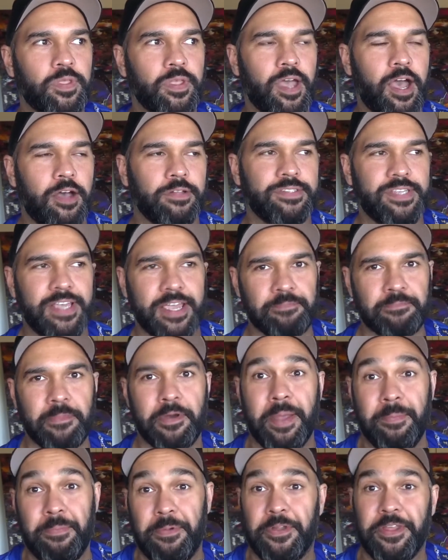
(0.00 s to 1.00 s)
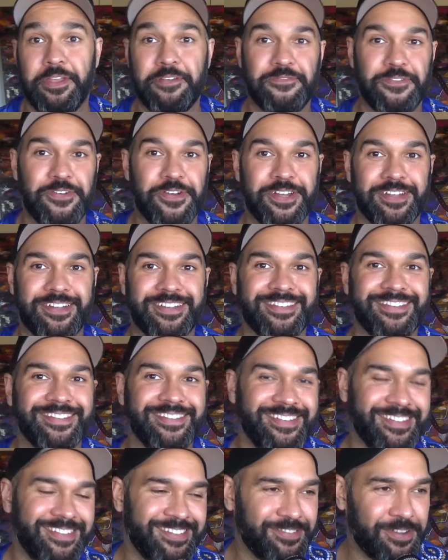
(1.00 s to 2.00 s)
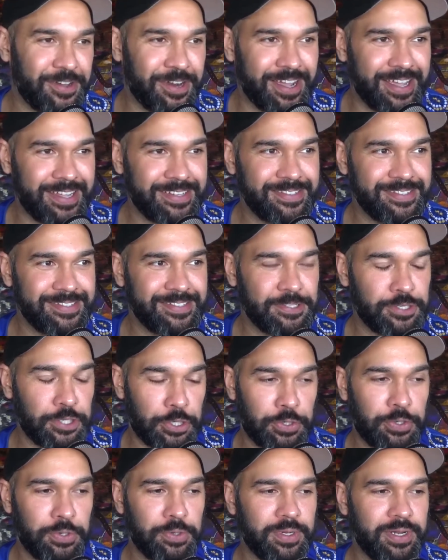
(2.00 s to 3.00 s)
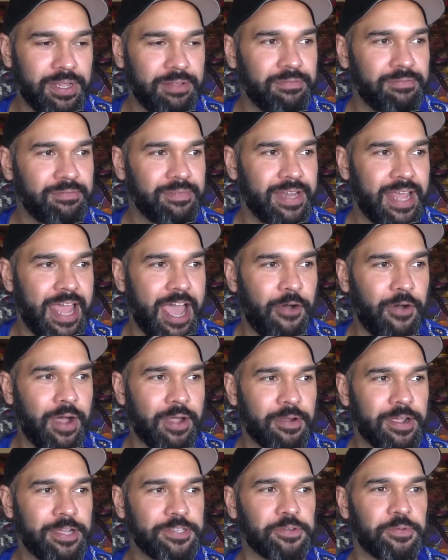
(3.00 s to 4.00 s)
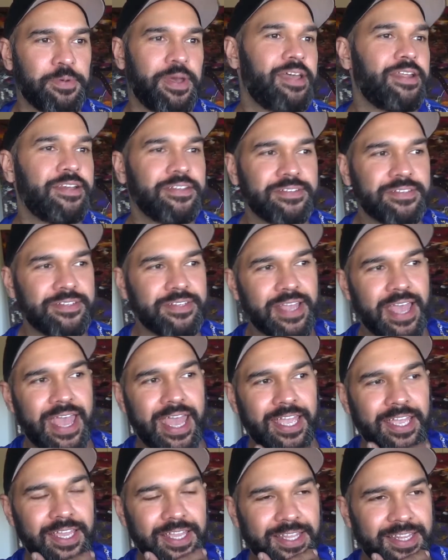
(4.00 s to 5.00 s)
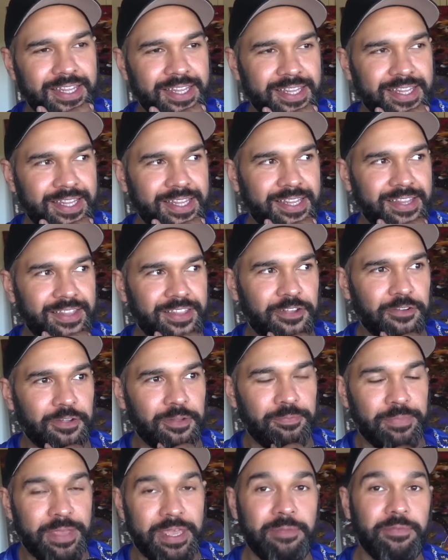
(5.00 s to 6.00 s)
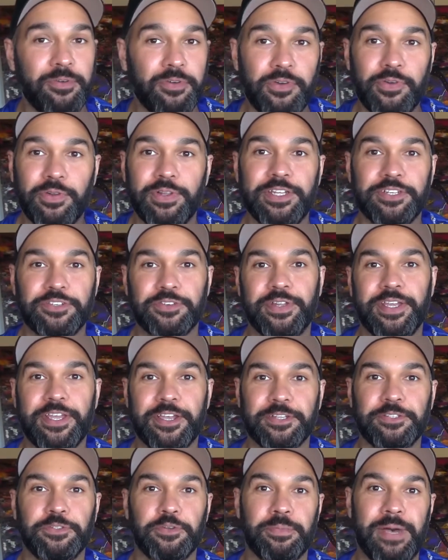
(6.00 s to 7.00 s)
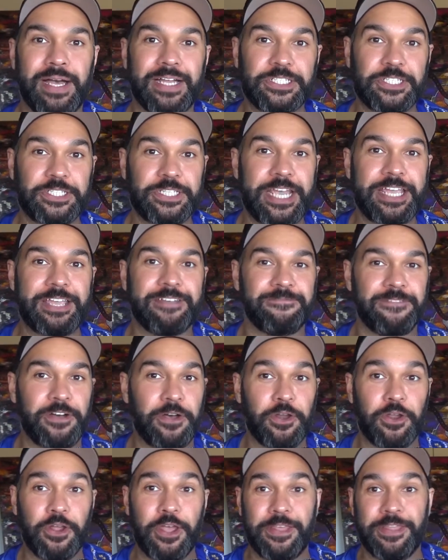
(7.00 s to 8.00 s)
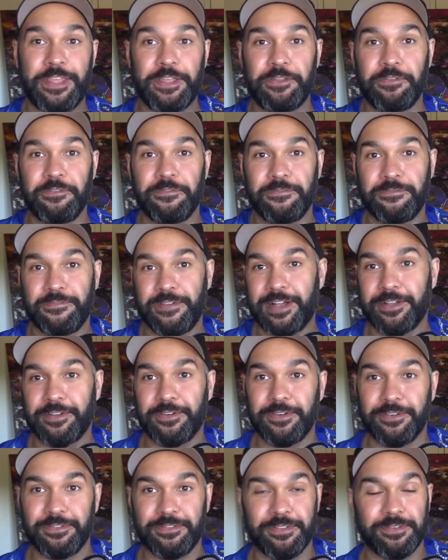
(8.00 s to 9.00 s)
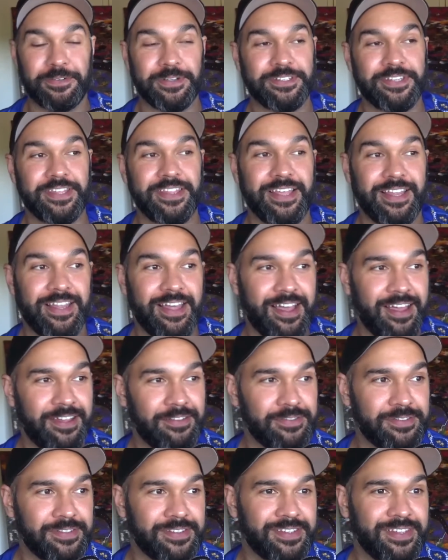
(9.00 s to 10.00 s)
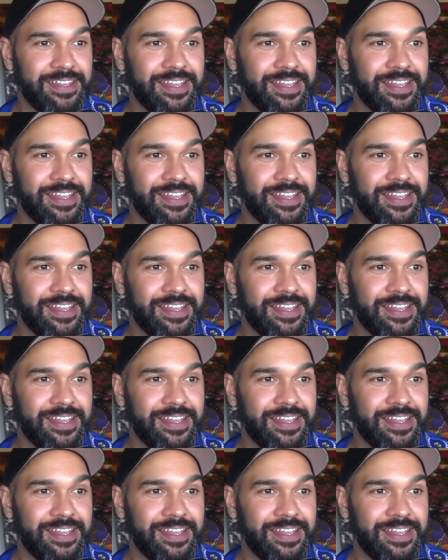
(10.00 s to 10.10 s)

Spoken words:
I'll take my body of work and what I do and how I raise awareness. And there are people who will literally go to a march, take a photo, and then do fuck all for the rest of their lives.